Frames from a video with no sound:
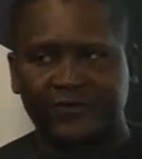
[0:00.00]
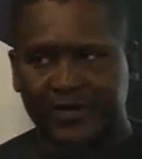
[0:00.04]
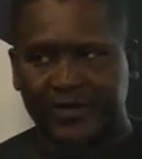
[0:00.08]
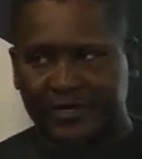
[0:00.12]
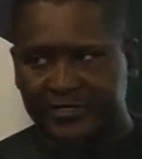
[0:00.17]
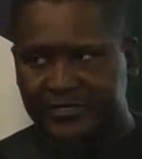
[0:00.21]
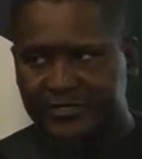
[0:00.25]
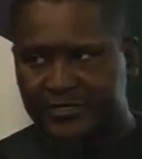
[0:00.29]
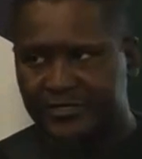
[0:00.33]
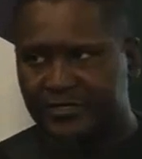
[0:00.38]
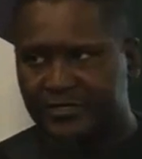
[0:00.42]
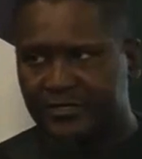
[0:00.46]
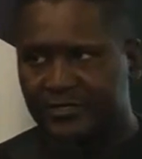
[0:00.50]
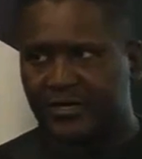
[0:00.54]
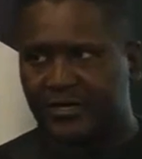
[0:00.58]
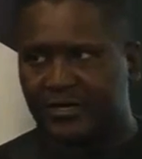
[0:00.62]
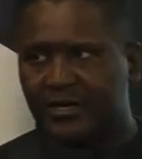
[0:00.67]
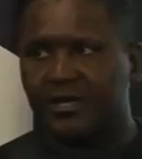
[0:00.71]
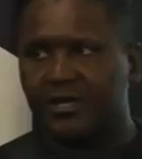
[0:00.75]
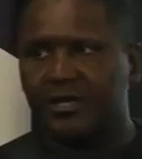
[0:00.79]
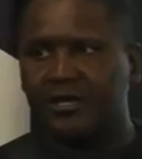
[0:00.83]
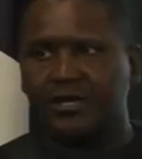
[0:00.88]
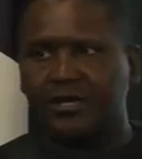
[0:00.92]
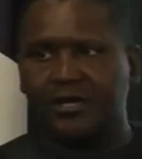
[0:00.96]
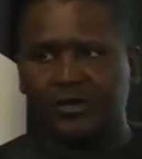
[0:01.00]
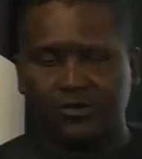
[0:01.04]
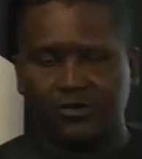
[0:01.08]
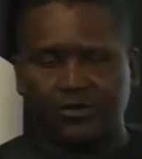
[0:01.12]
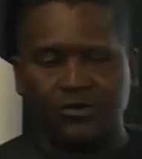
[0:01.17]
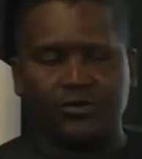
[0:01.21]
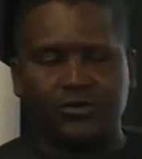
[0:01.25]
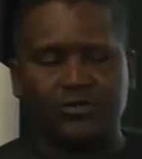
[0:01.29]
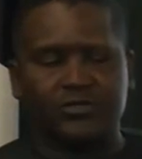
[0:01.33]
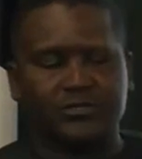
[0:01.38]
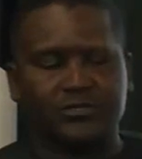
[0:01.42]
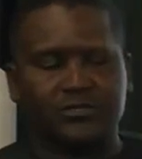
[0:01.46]
factory. It
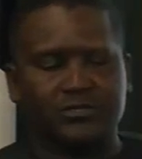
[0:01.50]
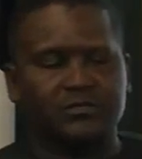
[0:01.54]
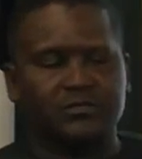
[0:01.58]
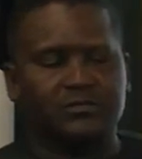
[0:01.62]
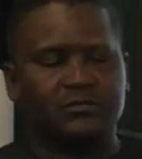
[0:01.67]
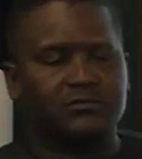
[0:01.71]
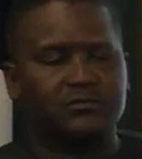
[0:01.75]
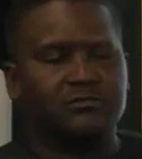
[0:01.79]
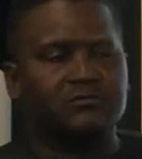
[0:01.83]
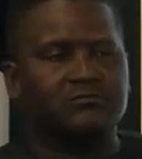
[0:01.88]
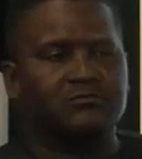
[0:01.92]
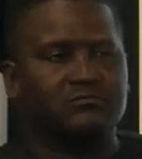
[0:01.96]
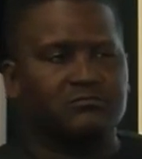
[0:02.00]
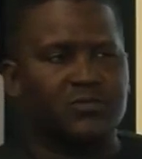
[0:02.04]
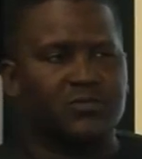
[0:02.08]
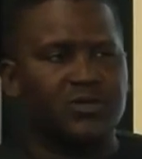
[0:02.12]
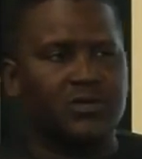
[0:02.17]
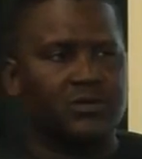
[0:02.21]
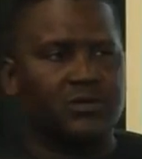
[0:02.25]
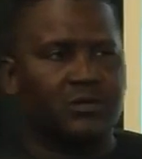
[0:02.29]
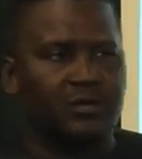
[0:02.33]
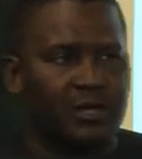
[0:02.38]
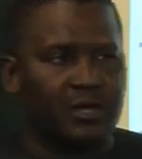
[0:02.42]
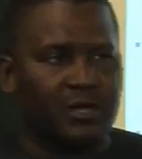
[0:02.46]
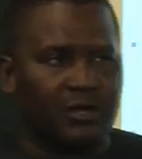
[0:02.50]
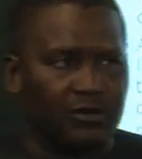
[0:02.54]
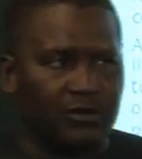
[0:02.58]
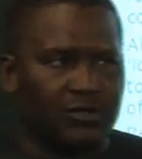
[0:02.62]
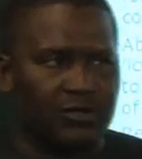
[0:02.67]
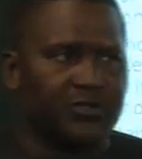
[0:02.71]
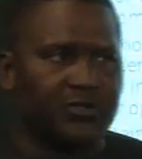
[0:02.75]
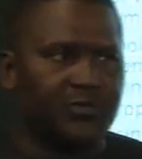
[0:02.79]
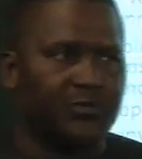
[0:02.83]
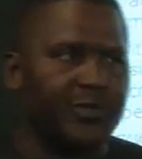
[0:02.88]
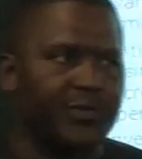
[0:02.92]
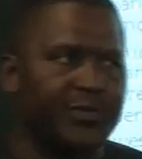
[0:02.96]
costs a
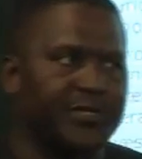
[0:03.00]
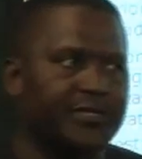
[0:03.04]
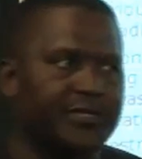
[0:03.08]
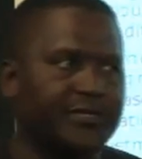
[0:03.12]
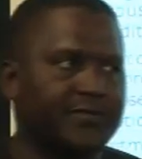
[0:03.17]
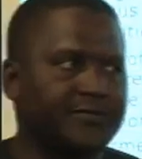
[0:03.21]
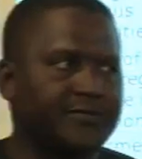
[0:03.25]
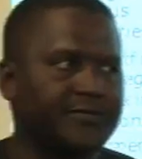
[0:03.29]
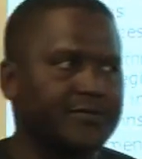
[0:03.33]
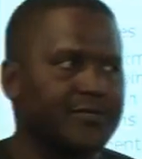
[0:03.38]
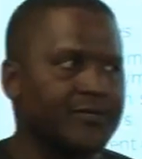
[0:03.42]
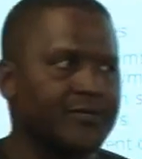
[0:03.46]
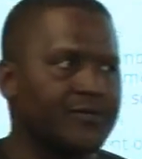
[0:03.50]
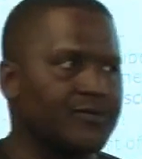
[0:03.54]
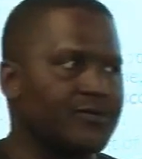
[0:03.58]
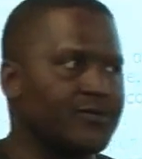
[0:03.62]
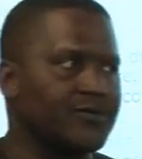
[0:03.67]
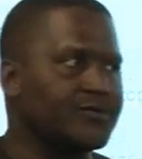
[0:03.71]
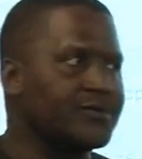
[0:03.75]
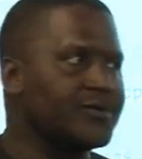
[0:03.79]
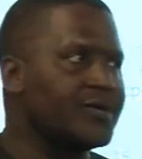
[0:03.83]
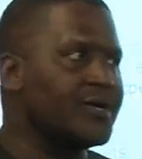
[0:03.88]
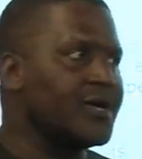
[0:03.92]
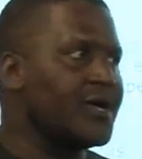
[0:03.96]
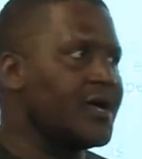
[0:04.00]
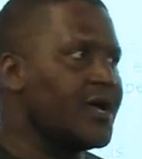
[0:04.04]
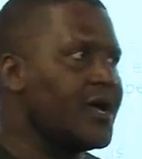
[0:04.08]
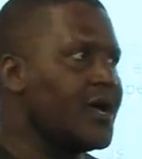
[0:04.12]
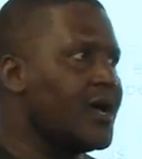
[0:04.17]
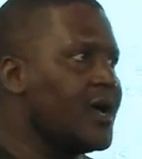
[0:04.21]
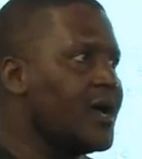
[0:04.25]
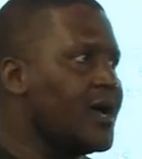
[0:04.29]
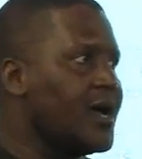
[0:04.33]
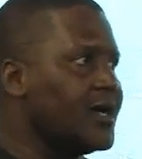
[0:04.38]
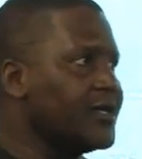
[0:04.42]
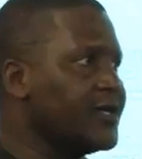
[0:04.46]
lot of money,
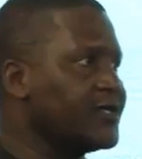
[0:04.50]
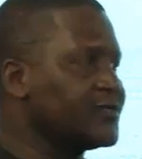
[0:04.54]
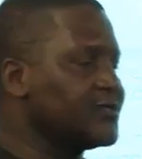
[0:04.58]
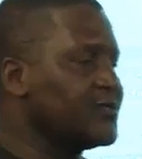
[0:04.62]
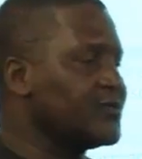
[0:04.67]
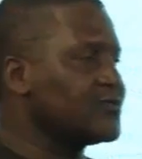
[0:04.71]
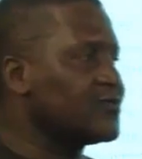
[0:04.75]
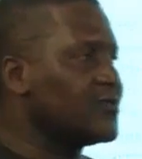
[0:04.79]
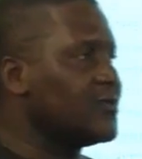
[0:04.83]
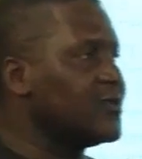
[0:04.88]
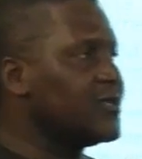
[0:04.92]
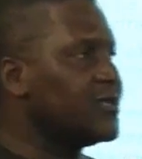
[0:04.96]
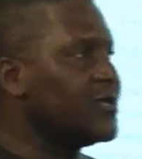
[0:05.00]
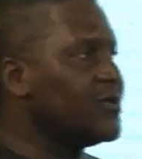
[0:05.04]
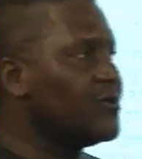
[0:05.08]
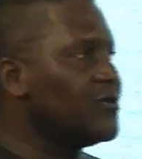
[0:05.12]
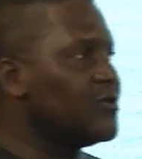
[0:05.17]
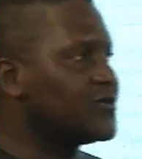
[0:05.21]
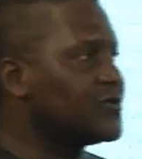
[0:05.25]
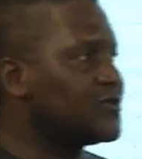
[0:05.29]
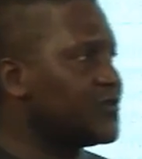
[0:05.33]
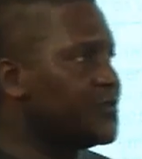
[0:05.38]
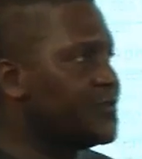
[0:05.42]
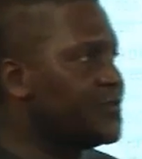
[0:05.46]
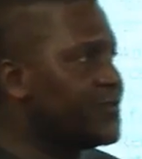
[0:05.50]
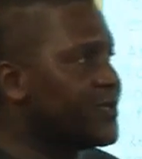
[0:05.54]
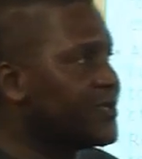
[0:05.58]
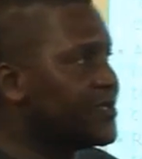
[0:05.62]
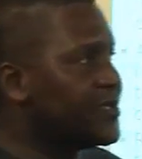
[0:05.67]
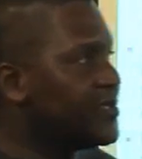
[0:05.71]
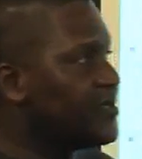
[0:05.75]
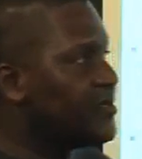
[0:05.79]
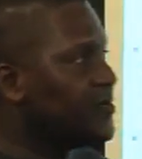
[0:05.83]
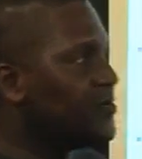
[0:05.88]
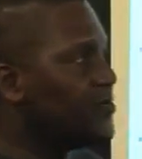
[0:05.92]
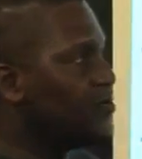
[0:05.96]
and it's not only a lot of
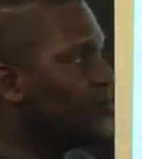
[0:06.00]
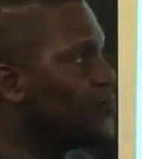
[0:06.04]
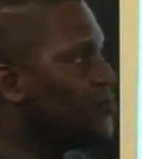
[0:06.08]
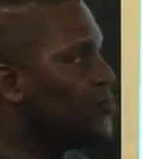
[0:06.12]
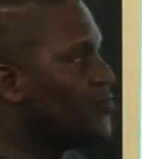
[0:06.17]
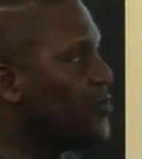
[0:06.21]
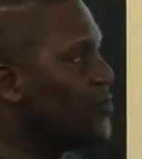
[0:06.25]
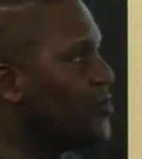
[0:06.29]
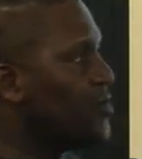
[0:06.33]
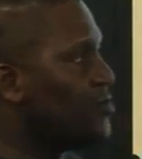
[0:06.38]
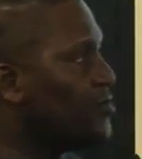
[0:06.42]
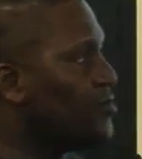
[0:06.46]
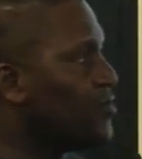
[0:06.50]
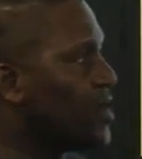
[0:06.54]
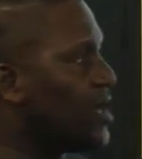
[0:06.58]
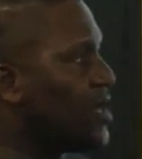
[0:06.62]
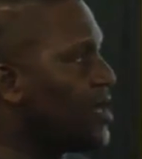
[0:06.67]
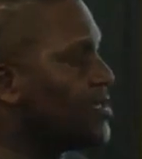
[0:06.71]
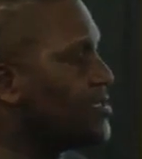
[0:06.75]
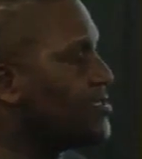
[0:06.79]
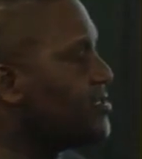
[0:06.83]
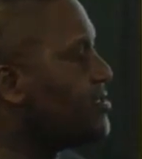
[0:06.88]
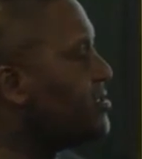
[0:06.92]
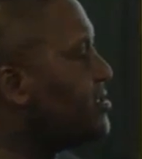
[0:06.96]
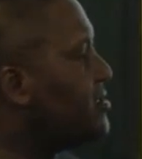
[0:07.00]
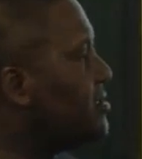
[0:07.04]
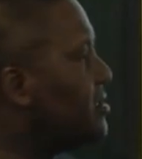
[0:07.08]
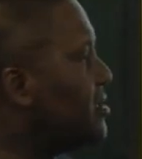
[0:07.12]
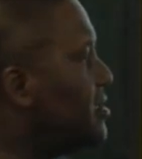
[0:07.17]
money. We look at